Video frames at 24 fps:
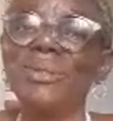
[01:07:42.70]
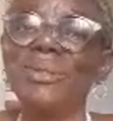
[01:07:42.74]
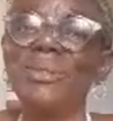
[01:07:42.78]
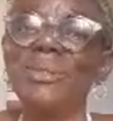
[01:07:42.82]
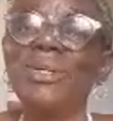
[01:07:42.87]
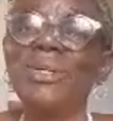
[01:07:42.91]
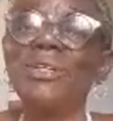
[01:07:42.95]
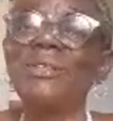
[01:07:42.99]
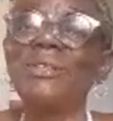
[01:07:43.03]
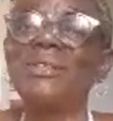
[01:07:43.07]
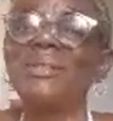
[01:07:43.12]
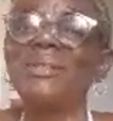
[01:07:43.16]

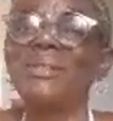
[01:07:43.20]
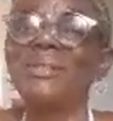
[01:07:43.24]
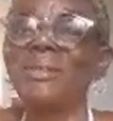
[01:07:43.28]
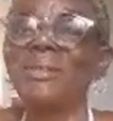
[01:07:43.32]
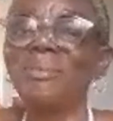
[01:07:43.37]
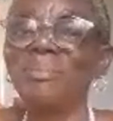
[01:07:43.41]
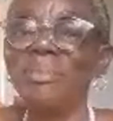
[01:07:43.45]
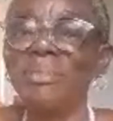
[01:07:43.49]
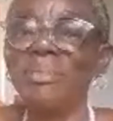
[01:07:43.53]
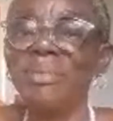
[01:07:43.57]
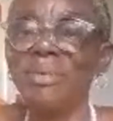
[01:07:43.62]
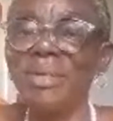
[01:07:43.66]

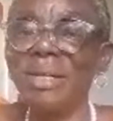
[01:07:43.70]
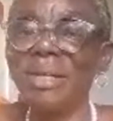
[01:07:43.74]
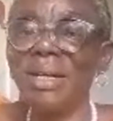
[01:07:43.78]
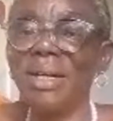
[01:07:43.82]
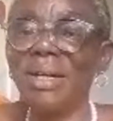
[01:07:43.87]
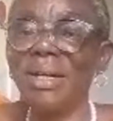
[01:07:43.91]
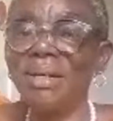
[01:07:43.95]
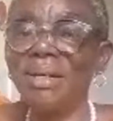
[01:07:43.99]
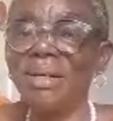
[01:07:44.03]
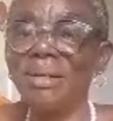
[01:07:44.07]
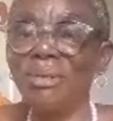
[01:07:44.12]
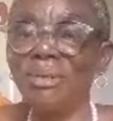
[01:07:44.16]
just
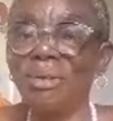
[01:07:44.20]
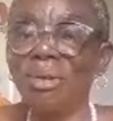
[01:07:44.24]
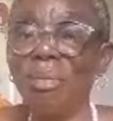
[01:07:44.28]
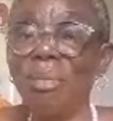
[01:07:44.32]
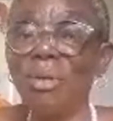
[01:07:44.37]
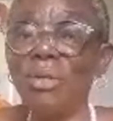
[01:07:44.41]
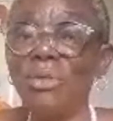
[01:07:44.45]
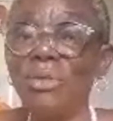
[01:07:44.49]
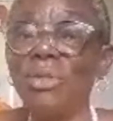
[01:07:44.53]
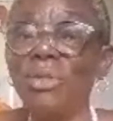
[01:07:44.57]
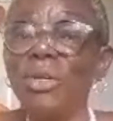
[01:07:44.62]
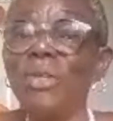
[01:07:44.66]

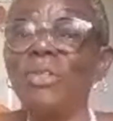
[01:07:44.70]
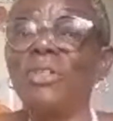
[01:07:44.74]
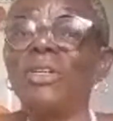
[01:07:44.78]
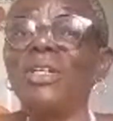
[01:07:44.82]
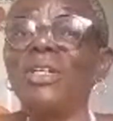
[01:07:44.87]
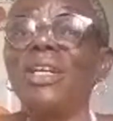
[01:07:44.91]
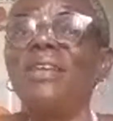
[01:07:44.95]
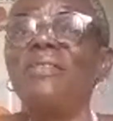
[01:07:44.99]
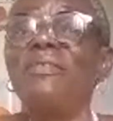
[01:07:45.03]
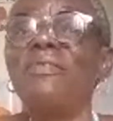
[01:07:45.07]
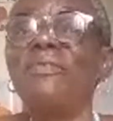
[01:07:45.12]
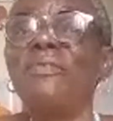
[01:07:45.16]
common to
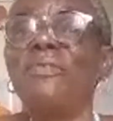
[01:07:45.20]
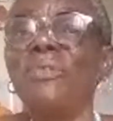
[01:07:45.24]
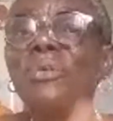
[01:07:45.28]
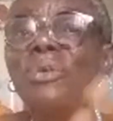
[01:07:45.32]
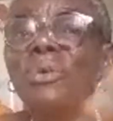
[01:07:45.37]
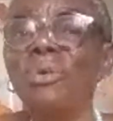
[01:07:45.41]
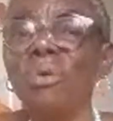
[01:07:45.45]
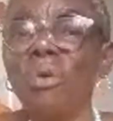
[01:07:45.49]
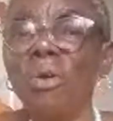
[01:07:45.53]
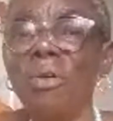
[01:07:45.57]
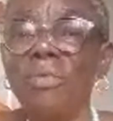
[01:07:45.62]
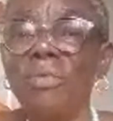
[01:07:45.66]
just a
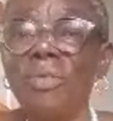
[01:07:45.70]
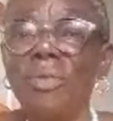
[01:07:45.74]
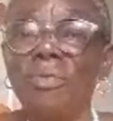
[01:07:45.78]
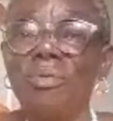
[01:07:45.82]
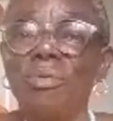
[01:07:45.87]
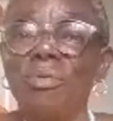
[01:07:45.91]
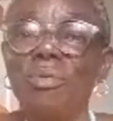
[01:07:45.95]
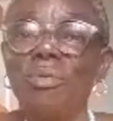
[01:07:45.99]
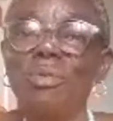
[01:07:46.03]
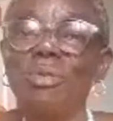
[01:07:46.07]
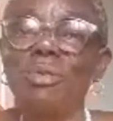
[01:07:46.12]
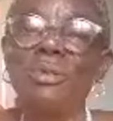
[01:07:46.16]
few of the
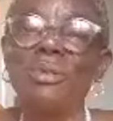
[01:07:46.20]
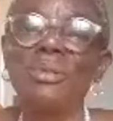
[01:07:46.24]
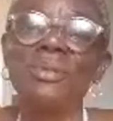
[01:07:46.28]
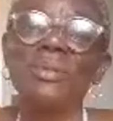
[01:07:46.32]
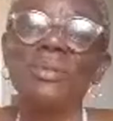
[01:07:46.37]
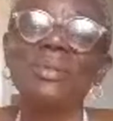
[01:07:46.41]
foods.